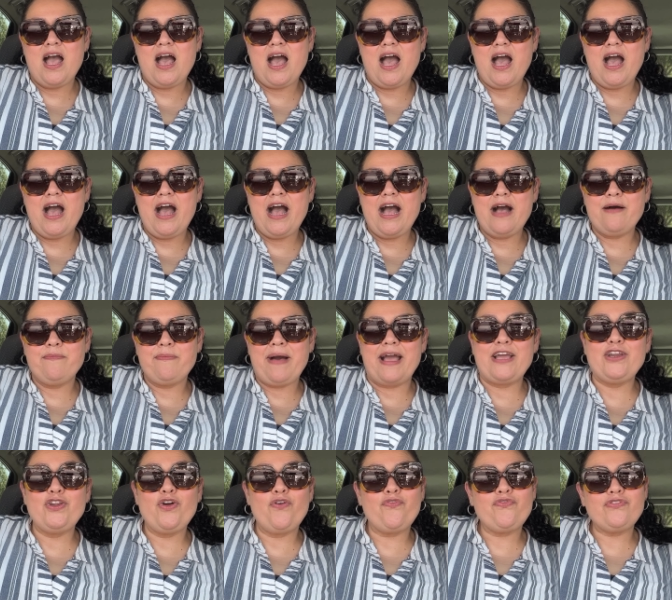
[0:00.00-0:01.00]
Um, I
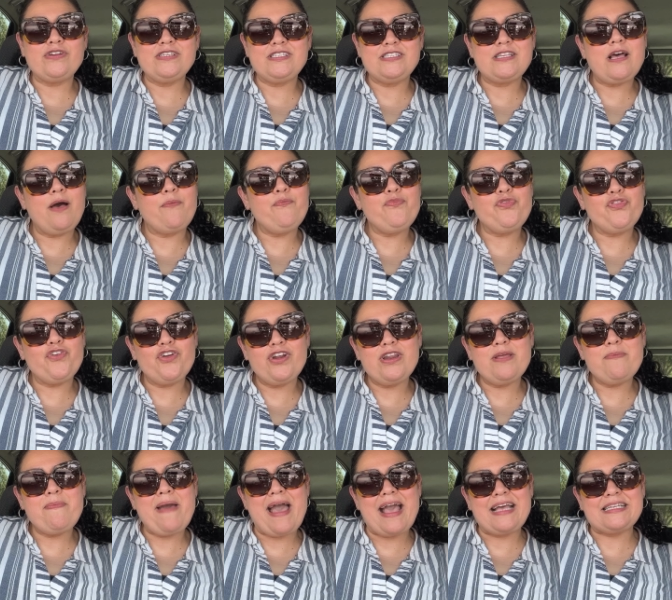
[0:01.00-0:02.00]
know for some 30
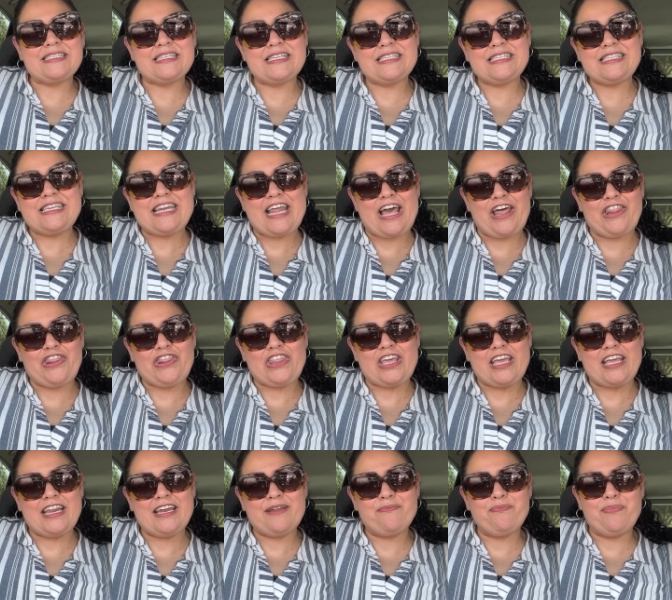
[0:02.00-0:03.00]
bags is
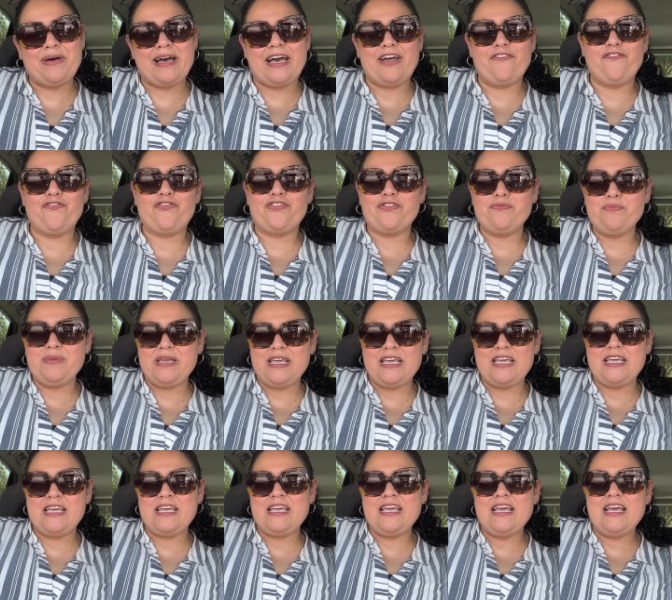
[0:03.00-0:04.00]
nothing, but for
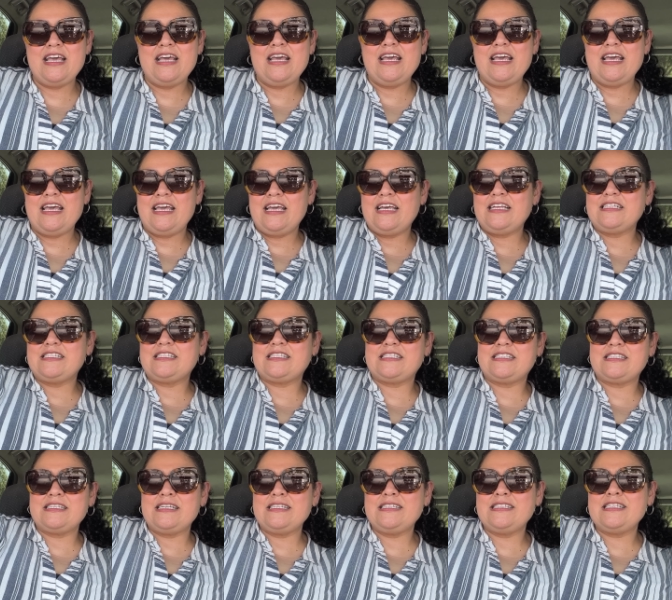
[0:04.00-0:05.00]
me,
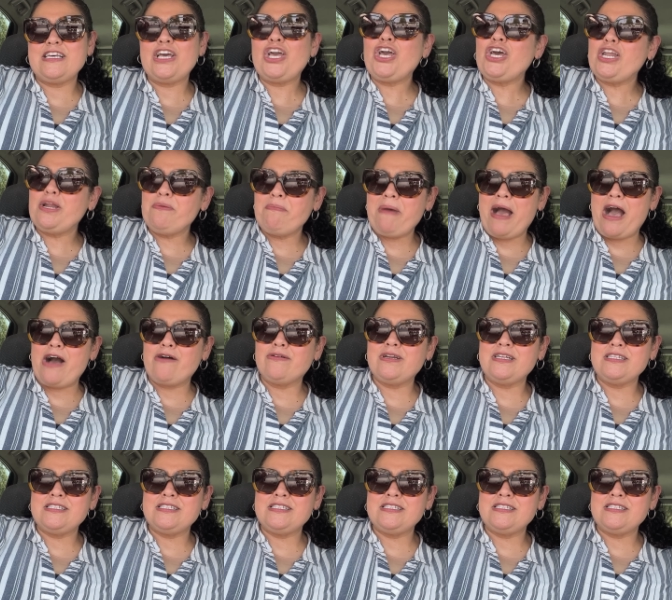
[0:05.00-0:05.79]
it's it's a good amount.